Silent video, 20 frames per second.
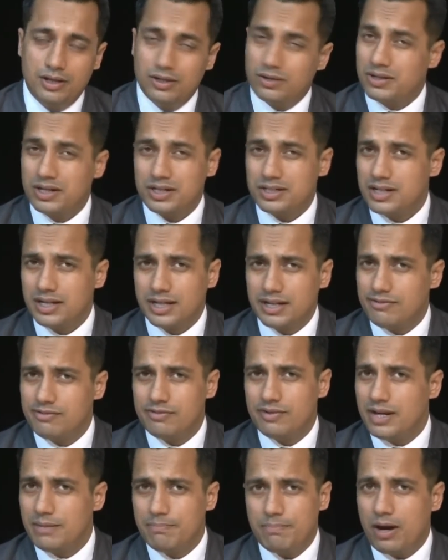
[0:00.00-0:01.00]
So Krishna gives
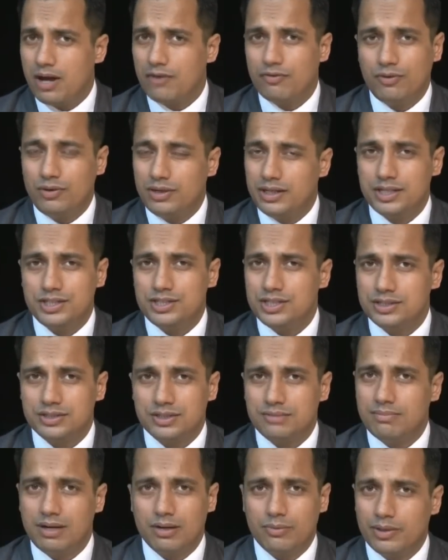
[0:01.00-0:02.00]
very powerful teachings
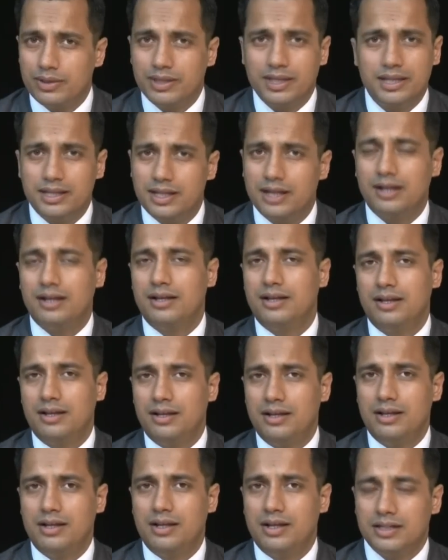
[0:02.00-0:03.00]
in Bhagavad Gita.
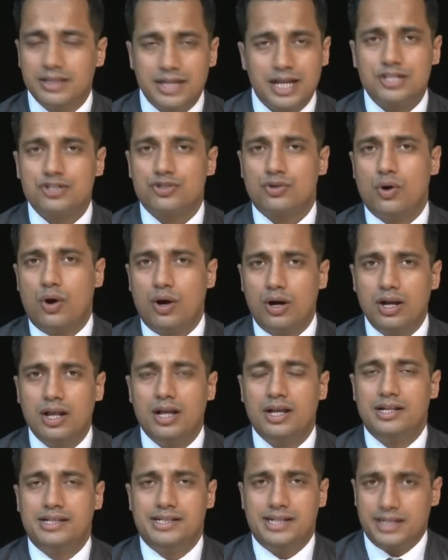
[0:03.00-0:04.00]
That's called
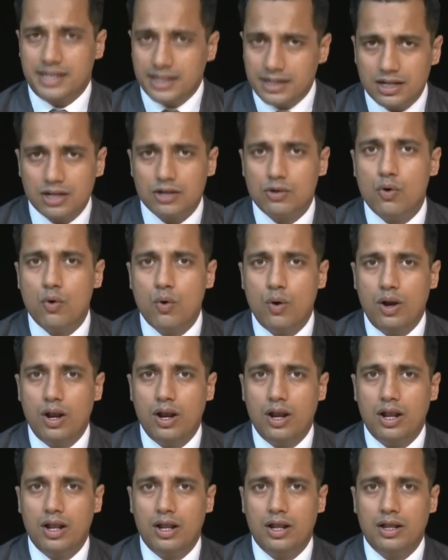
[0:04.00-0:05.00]
setting a goal.
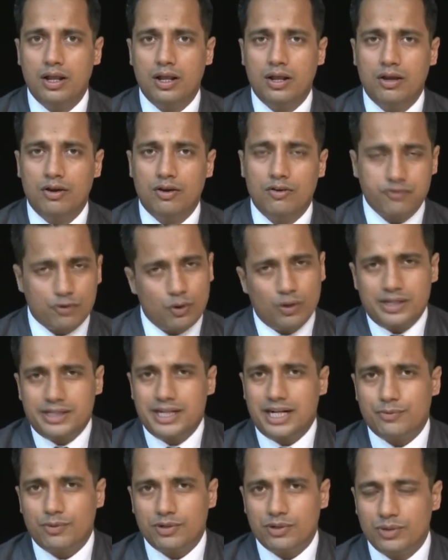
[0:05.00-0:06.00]
Of course,
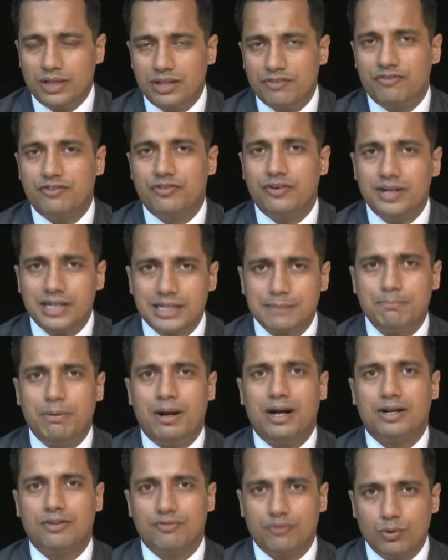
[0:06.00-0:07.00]
that was only first
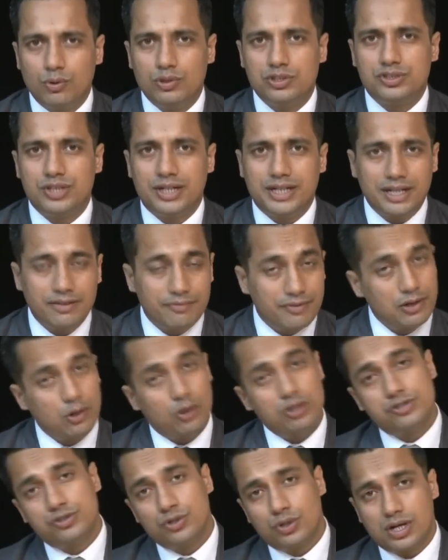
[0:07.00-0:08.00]
part of goal setting. We'll
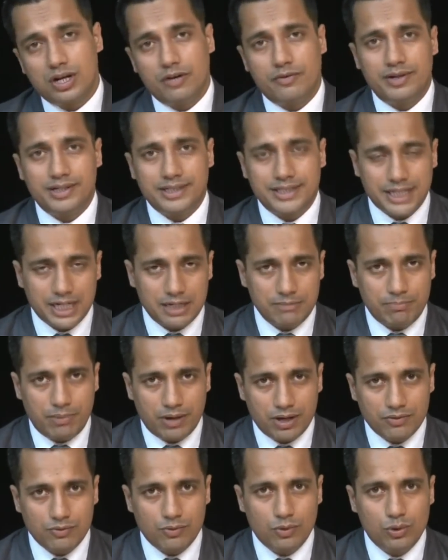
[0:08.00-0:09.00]
also cover second
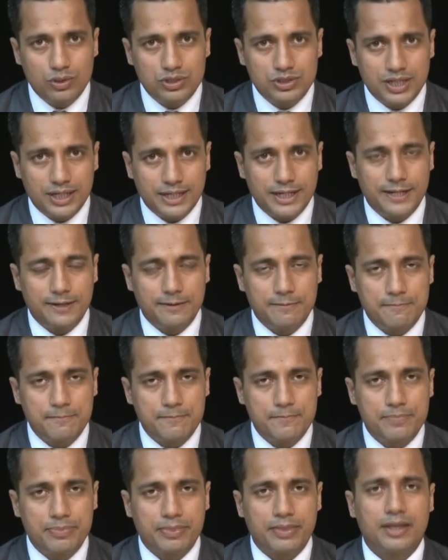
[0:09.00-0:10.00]
part of goal setting.
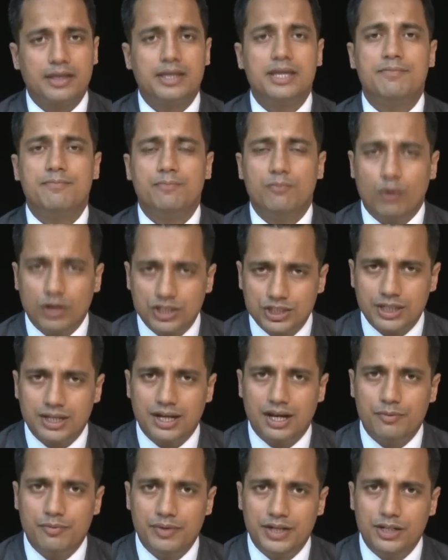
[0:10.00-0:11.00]
Keep
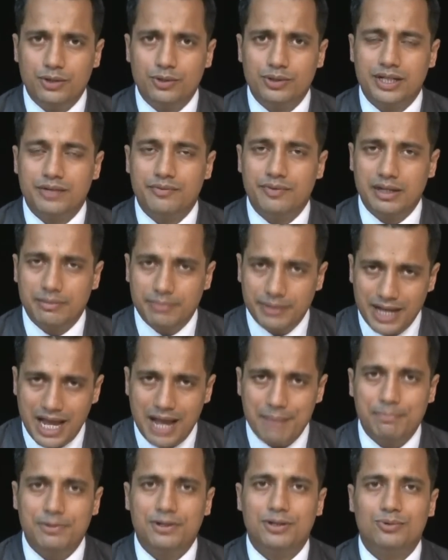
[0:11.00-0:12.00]
watching our videos and we'll be
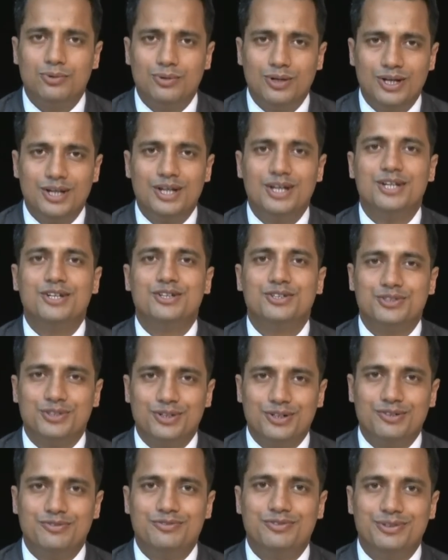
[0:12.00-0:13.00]
happy to
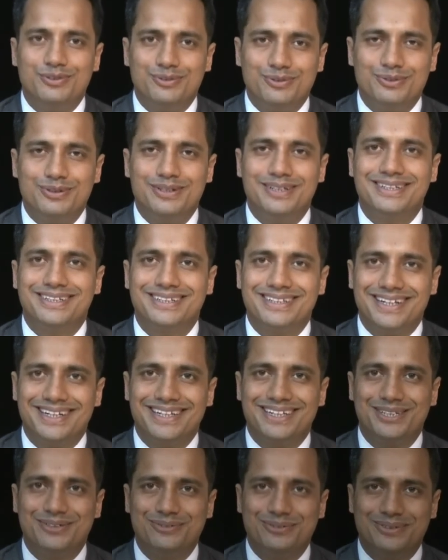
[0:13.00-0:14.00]
serve you.
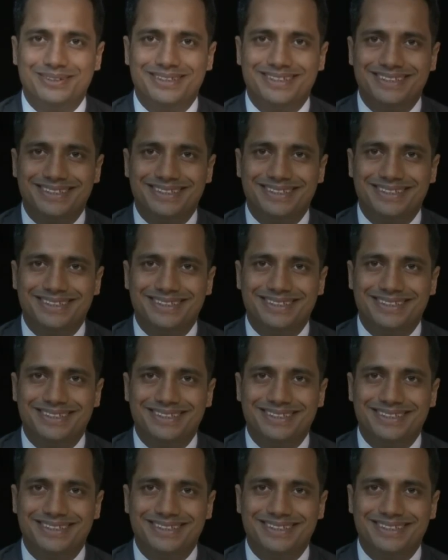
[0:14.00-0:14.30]
Thank you.